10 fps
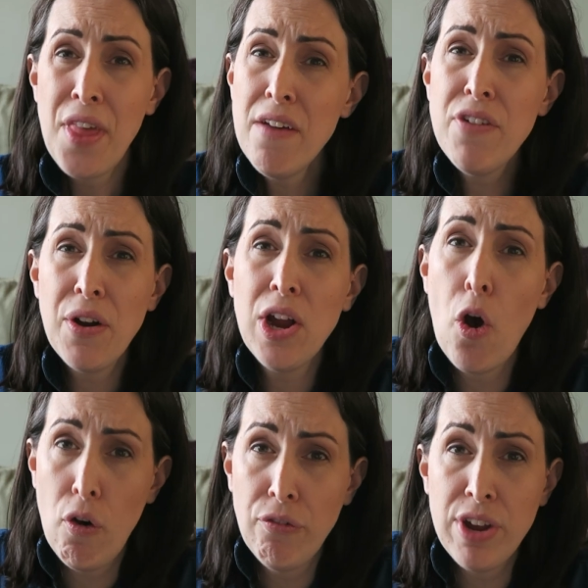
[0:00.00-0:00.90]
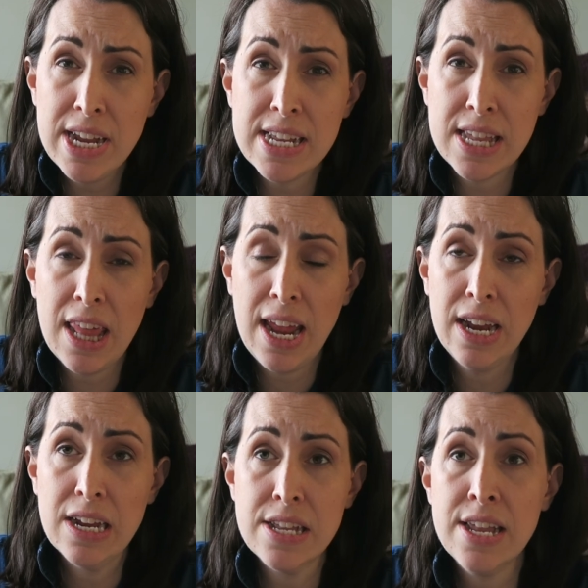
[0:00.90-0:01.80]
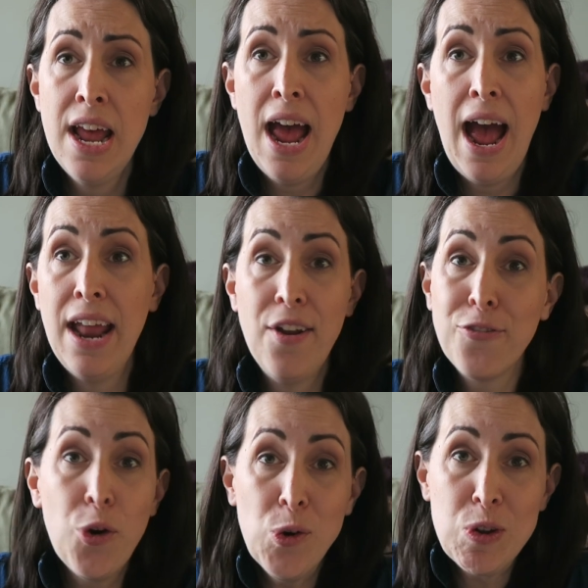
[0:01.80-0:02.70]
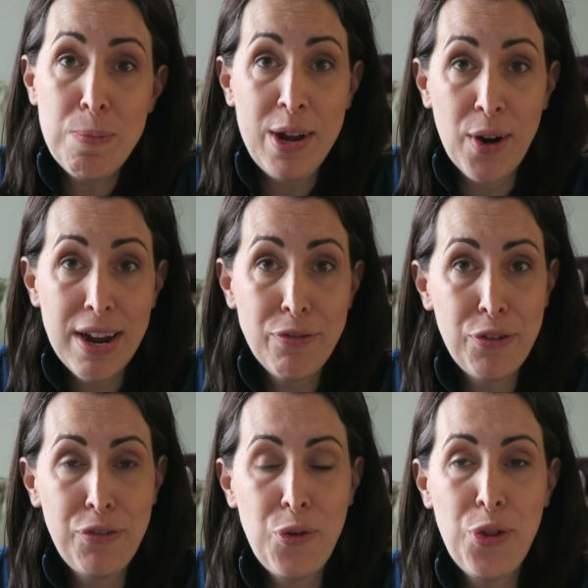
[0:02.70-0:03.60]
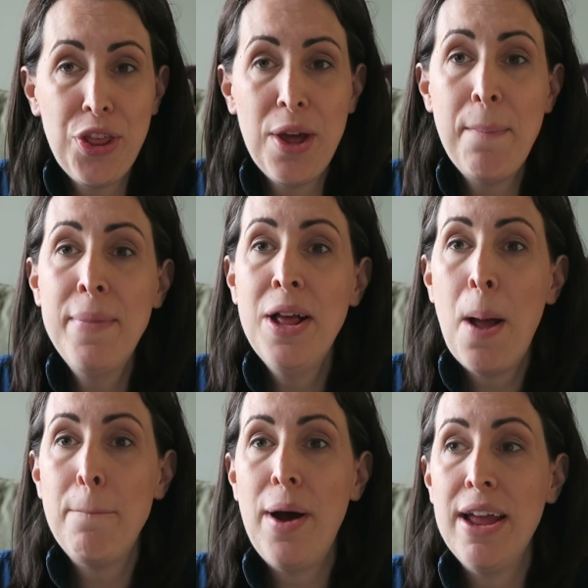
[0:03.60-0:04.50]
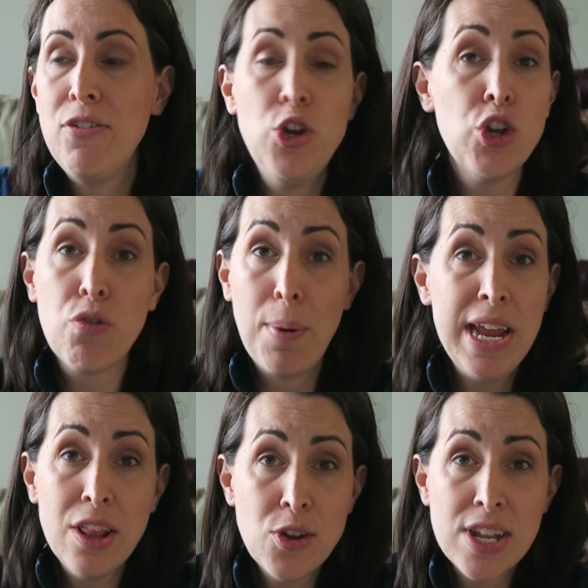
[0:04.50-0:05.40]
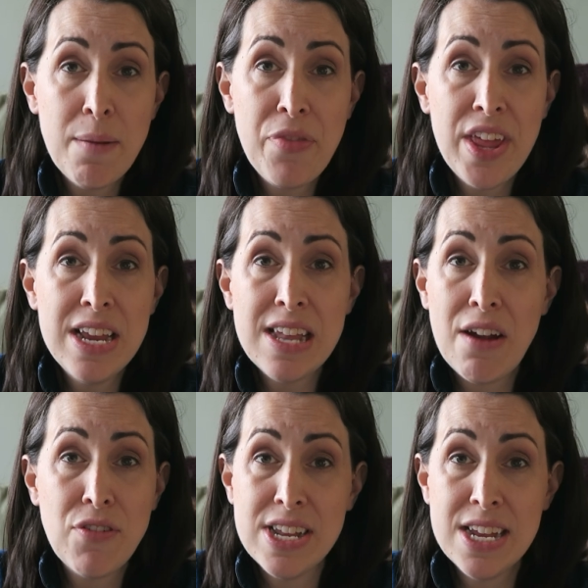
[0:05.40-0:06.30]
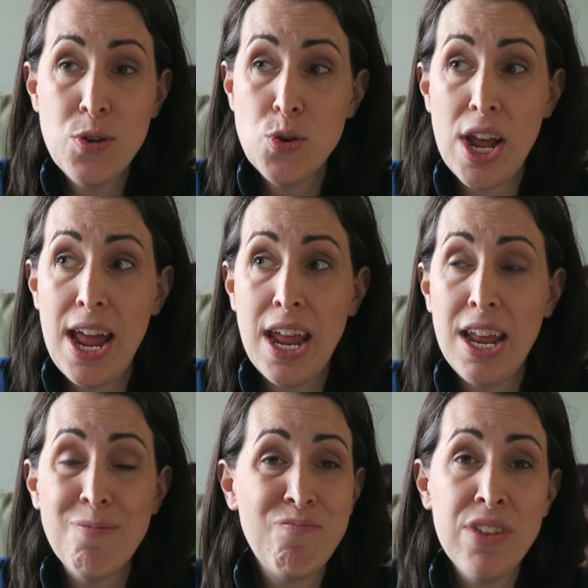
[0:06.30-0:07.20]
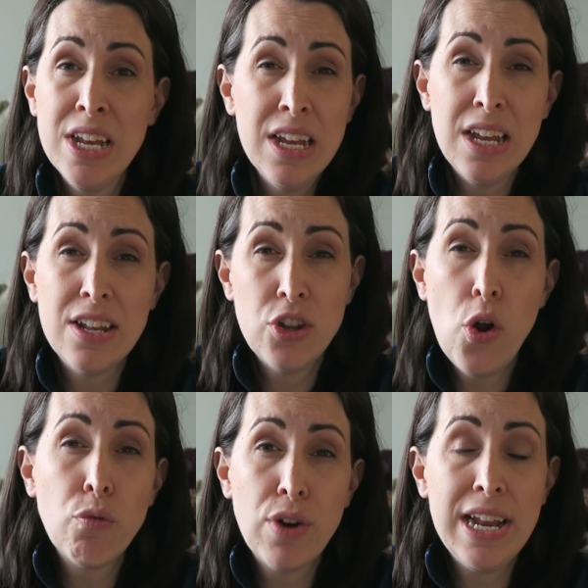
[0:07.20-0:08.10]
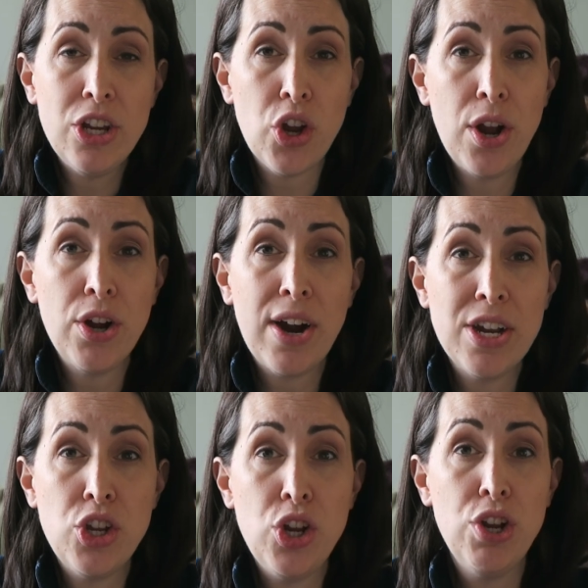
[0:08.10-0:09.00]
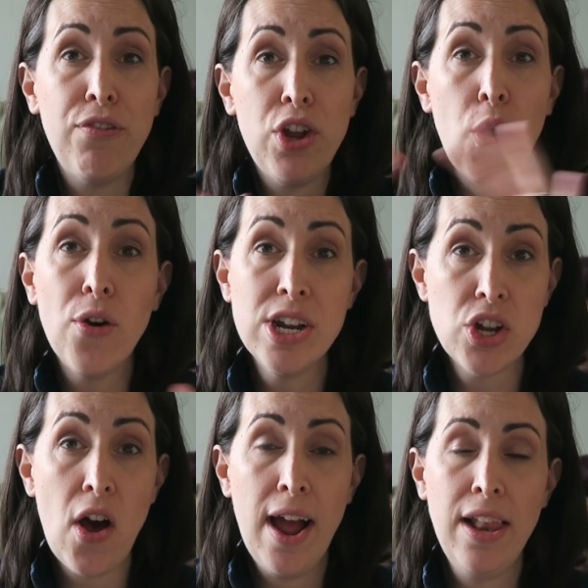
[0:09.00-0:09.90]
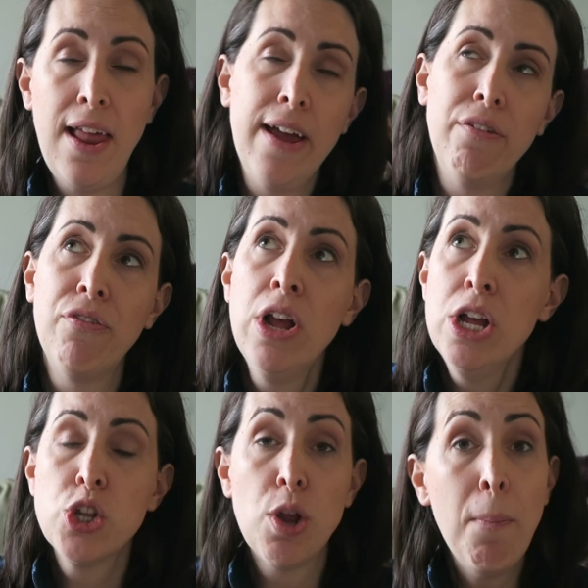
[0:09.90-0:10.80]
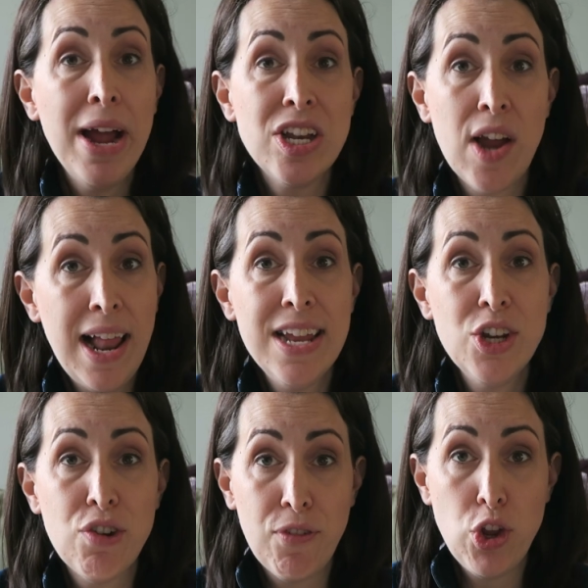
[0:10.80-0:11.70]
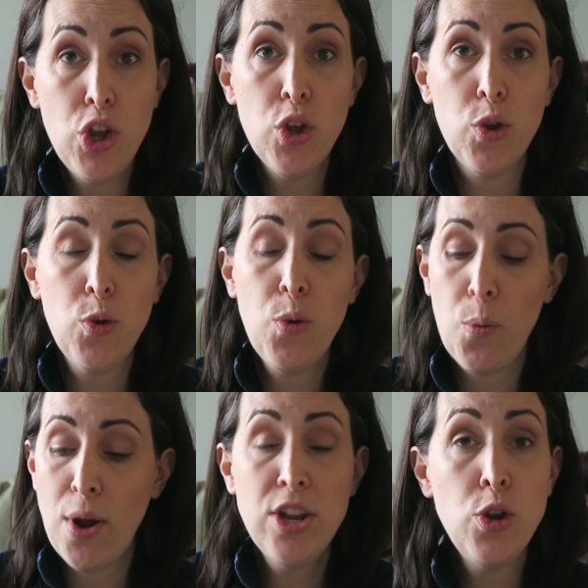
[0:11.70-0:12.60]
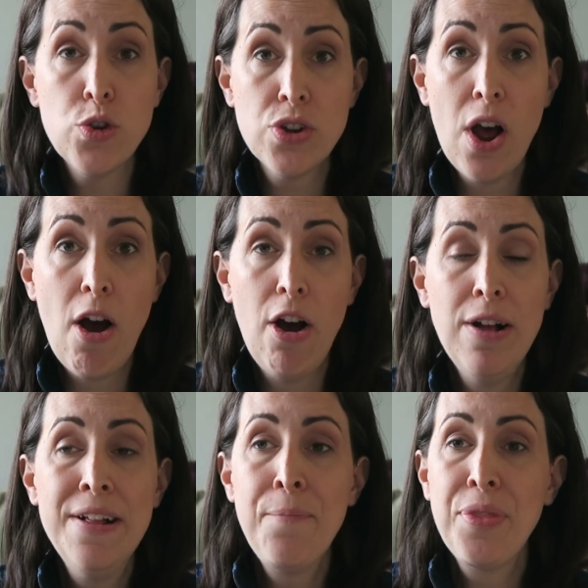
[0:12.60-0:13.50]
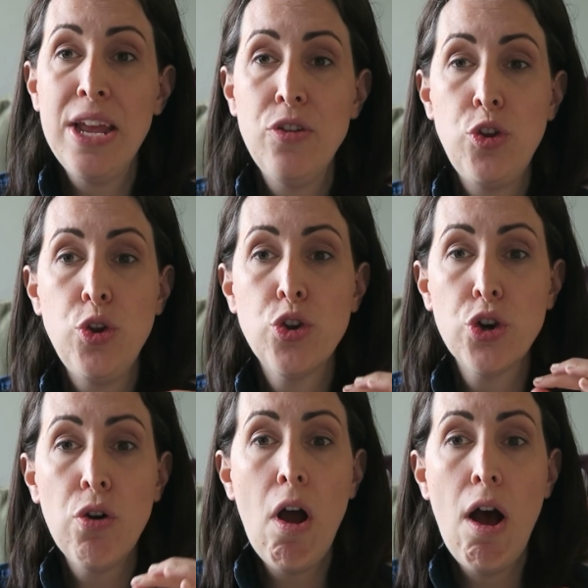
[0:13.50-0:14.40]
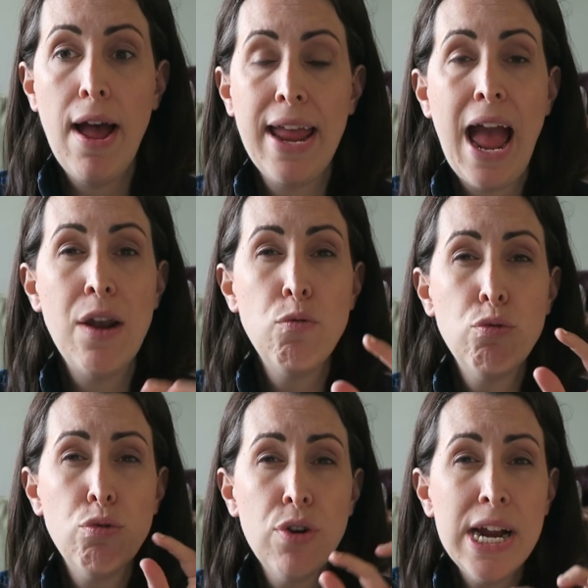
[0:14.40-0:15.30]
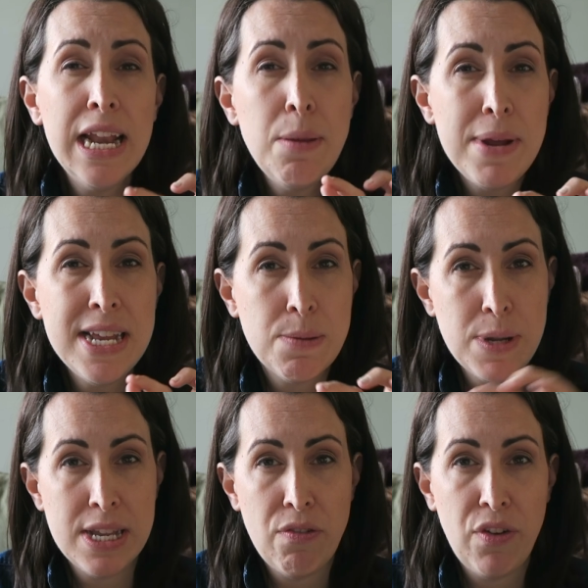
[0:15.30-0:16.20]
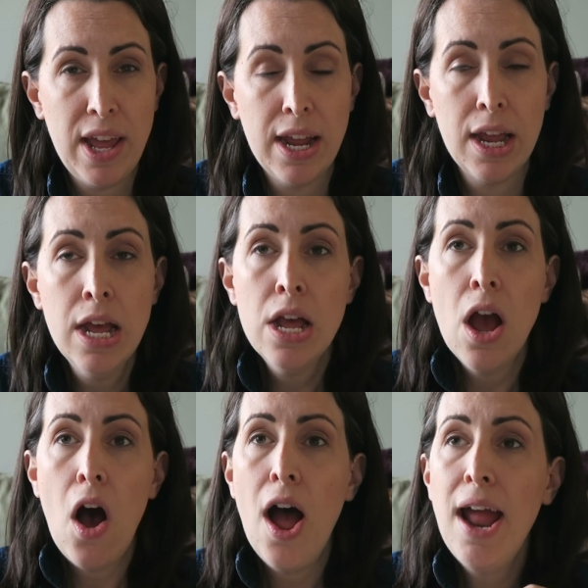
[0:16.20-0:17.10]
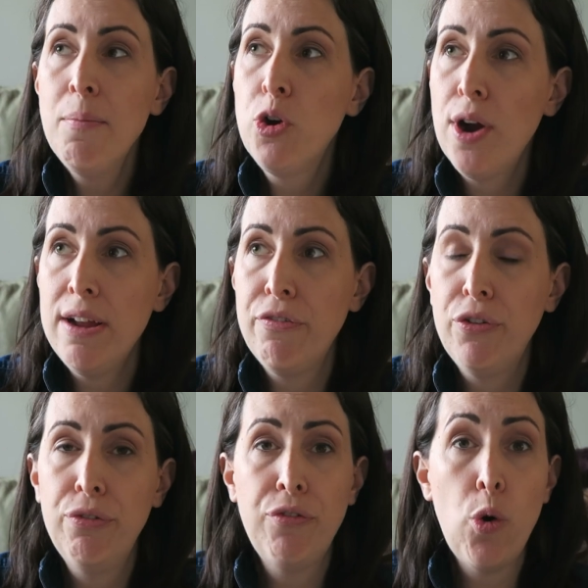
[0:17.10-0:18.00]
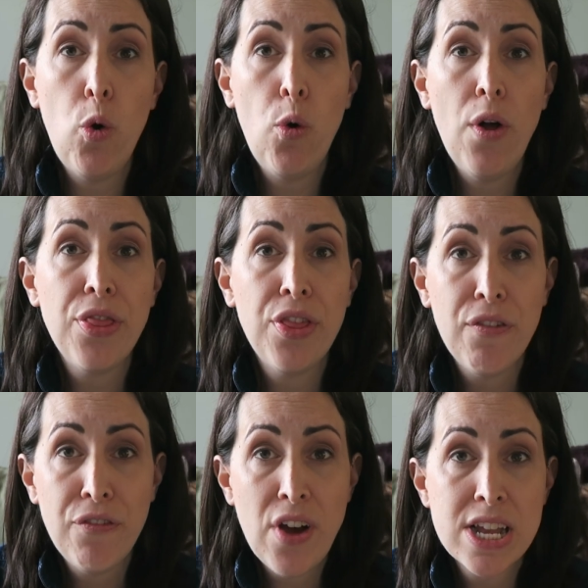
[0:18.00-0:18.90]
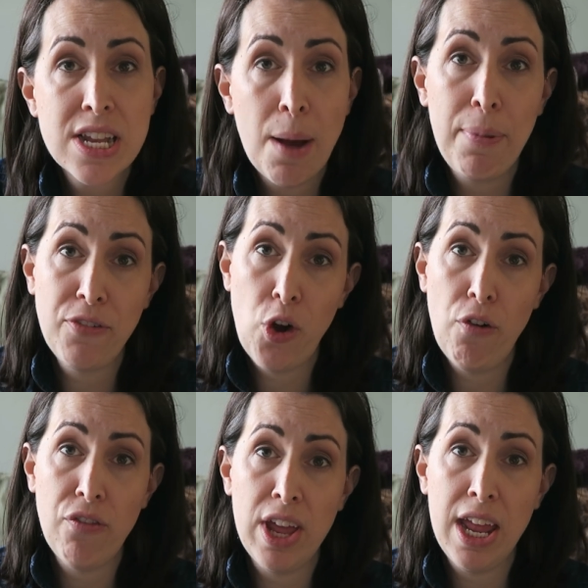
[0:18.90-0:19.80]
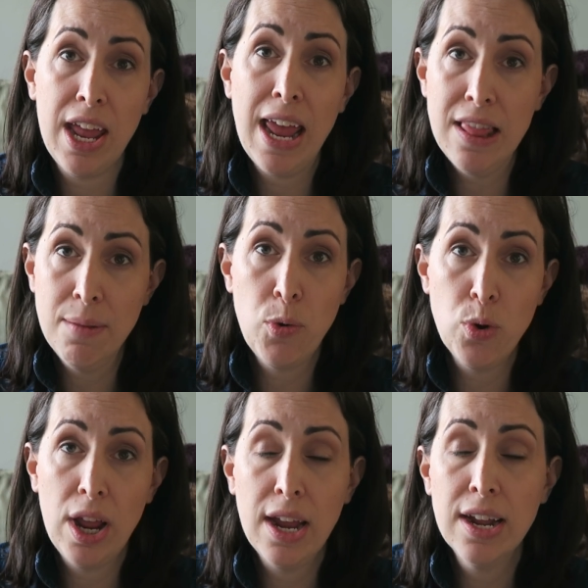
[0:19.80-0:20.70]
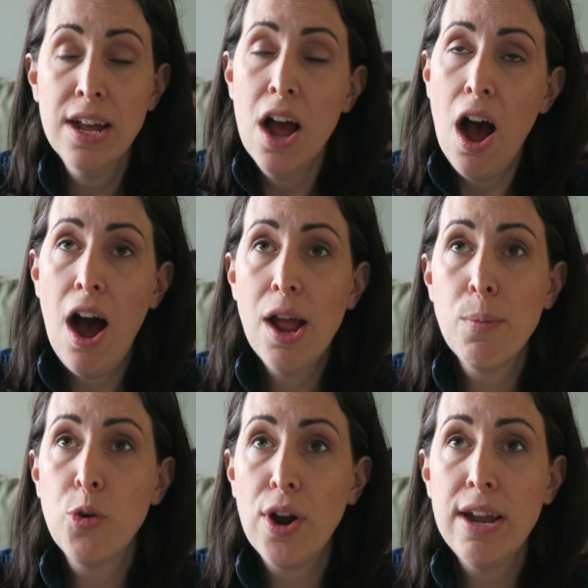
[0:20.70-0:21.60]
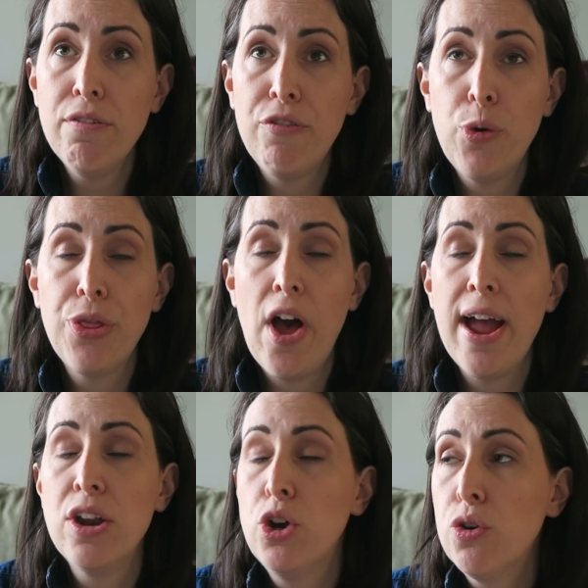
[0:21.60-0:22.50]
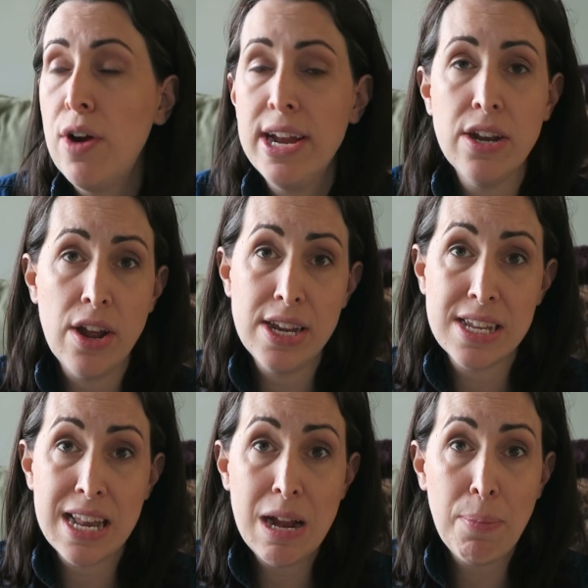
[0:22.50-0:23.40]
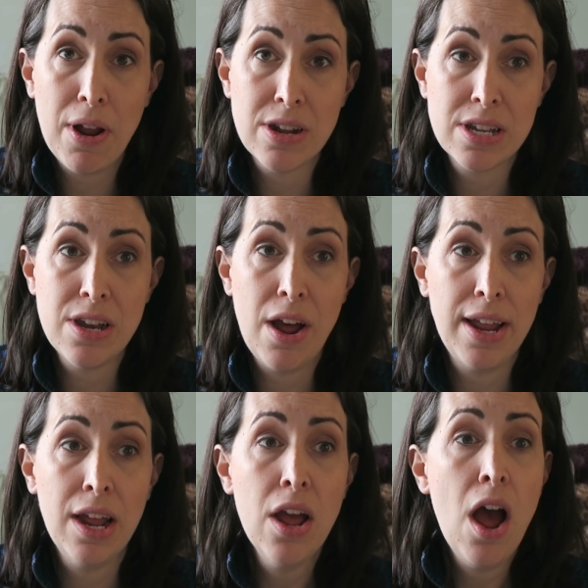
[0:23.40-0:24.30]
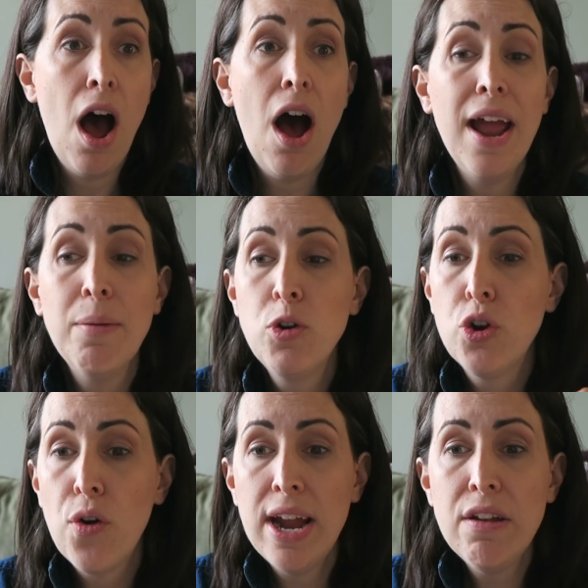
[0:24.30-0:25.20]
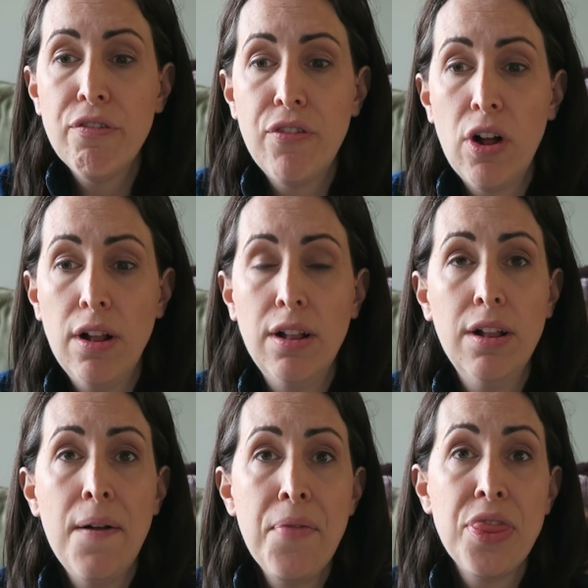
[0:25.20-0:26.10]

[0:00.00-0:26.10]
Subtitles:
They're very obvious things, and of course be grateful for them, but if you just repeat those same things every single day, it's not really showing gratitude for your entire life. So my challenge for you when you start is to try and really be specific. I am grateful for the first cup of coffee in the morning. I am grateful that I had a great night's sleep last night. I am grateful